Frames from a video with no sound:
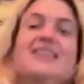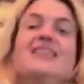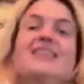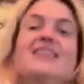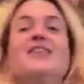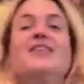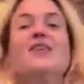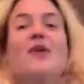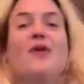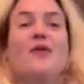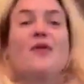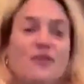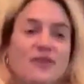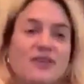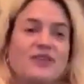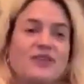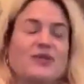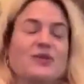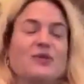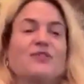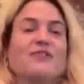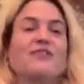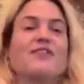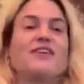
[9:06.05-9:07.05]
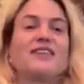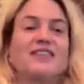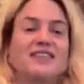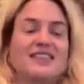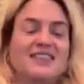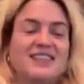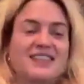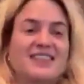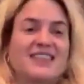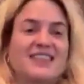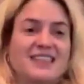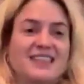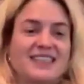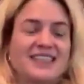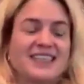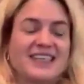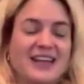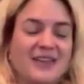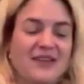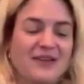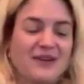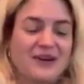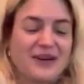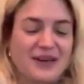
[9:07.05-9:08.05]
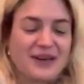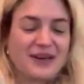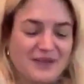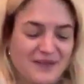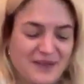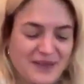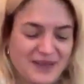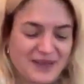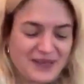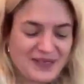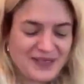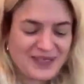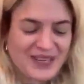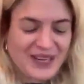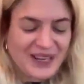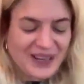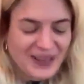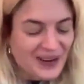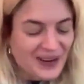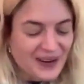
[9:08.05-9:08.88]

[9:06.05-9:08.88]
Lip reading: the two of us stuck together in these